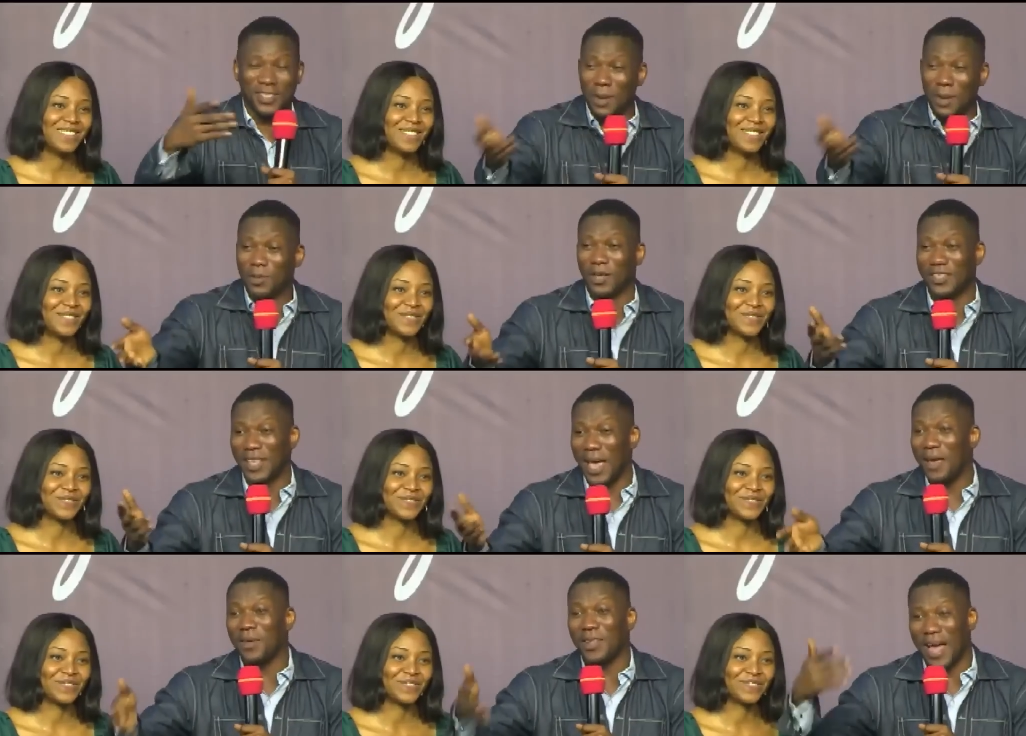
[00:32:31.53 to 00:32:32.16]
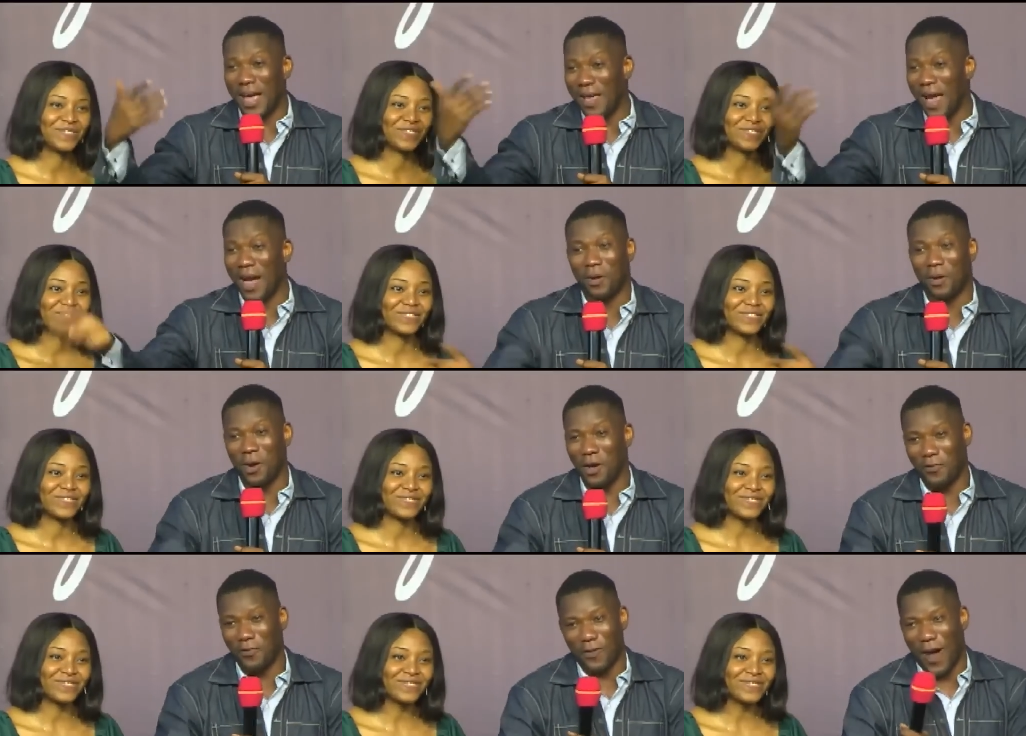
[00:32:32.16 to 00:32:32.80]
Speaker 1: came to tell you that you are
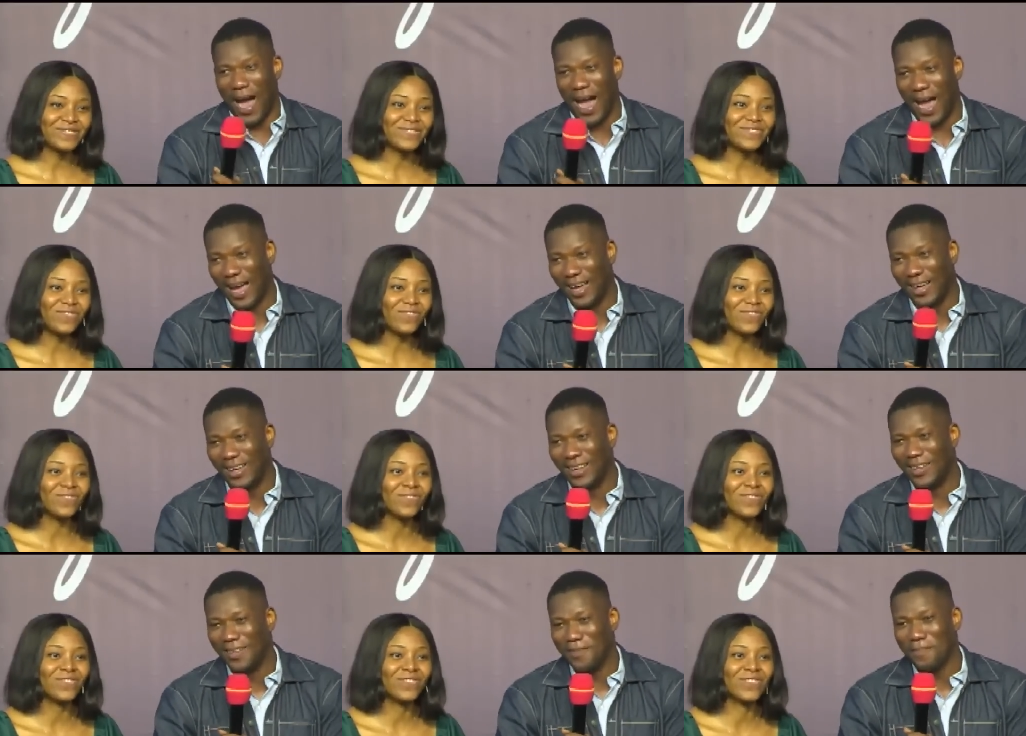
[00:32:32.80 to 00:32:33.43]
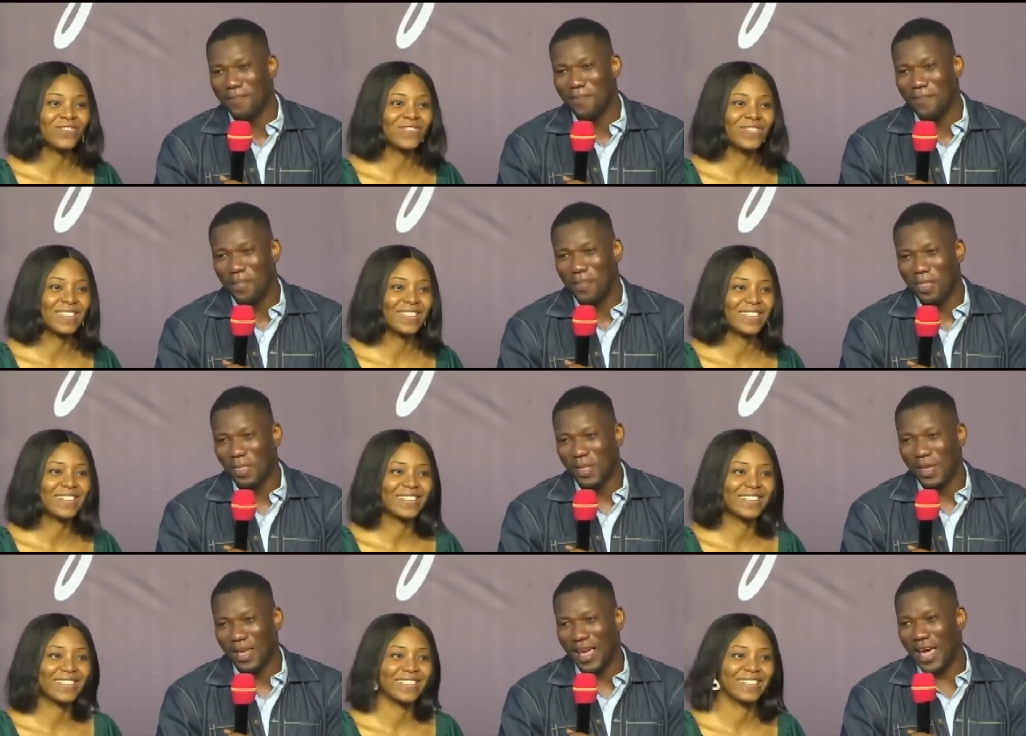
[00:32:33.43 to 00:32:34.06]
going far.
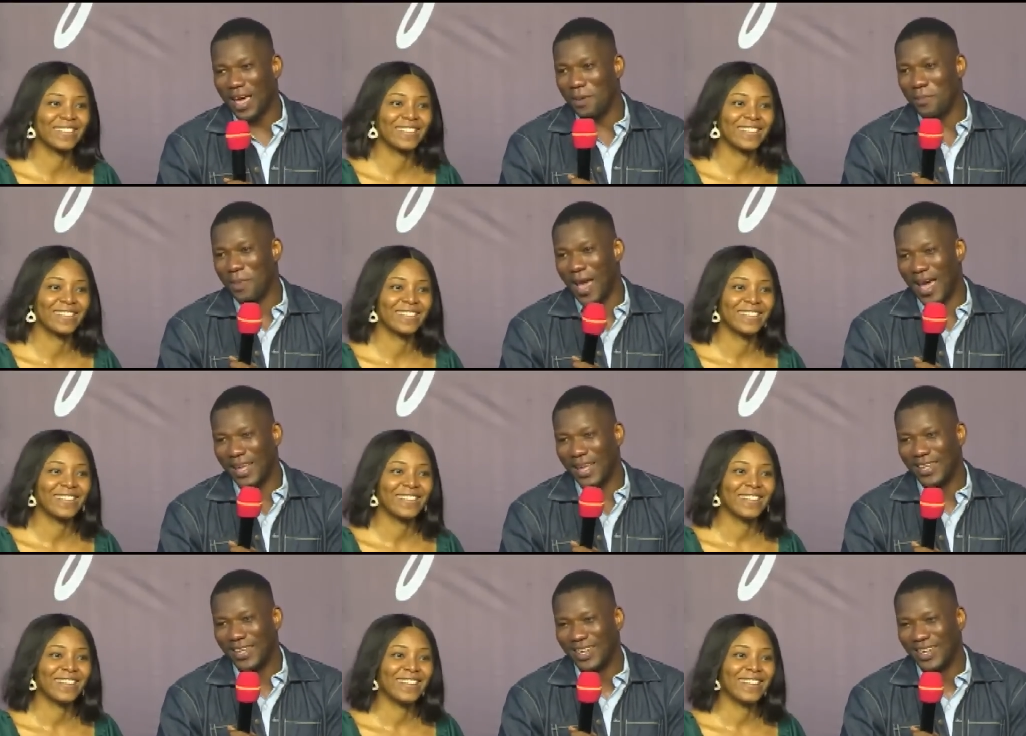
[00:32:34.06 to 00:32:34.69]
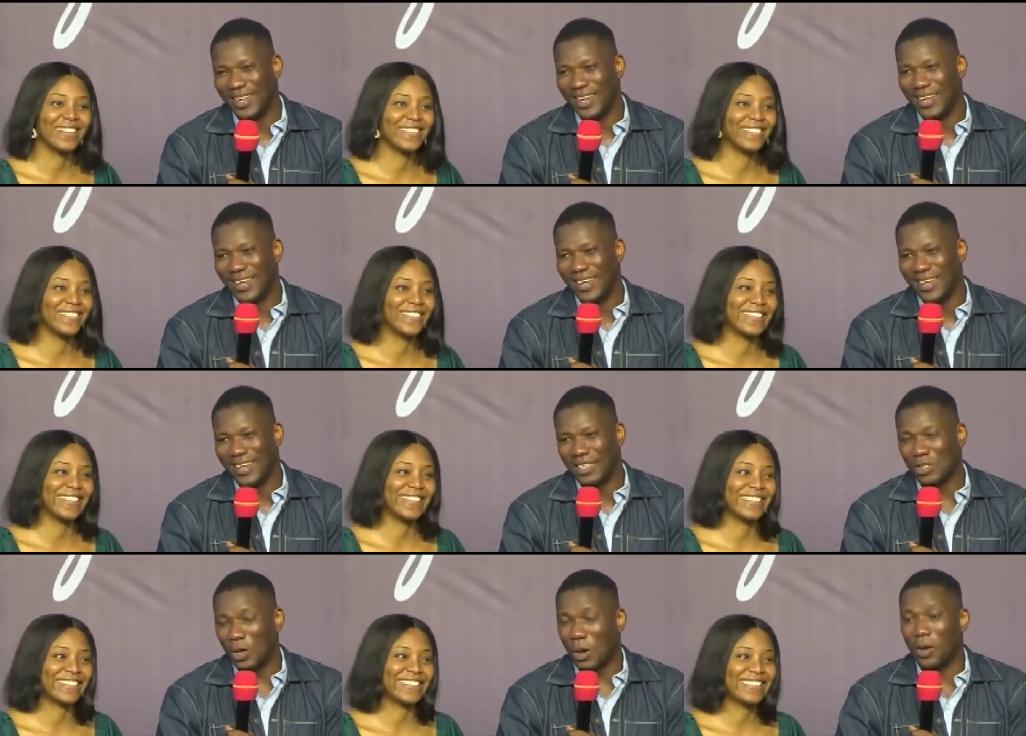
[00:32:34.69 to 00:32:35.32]
Amen.
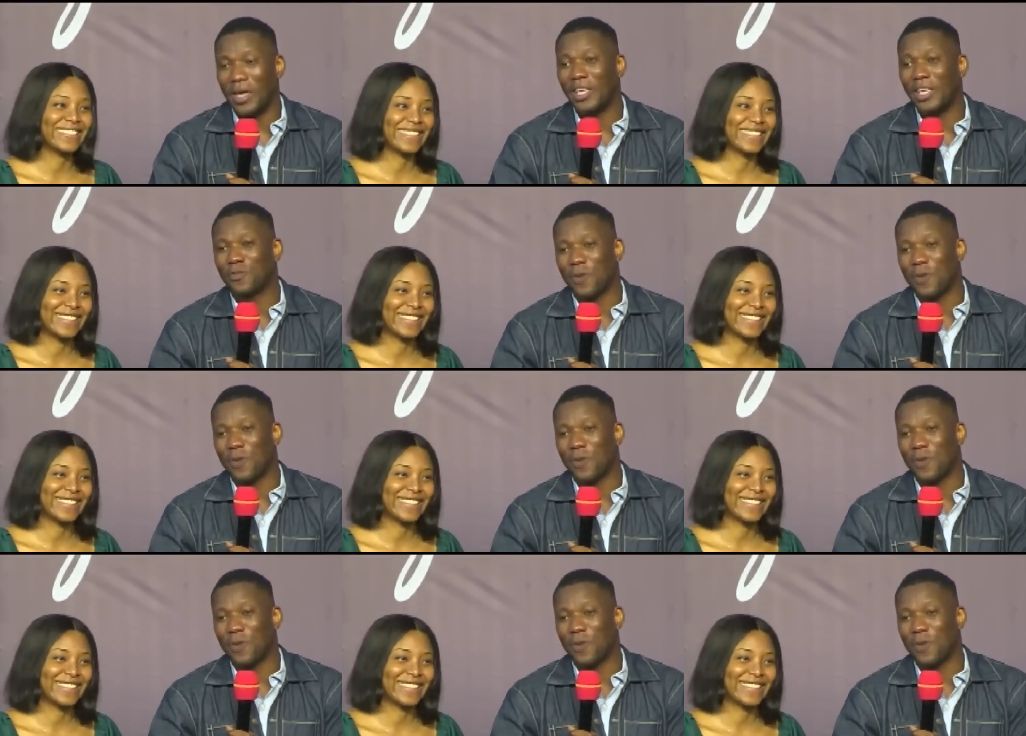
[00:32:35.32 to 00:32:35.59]
So it's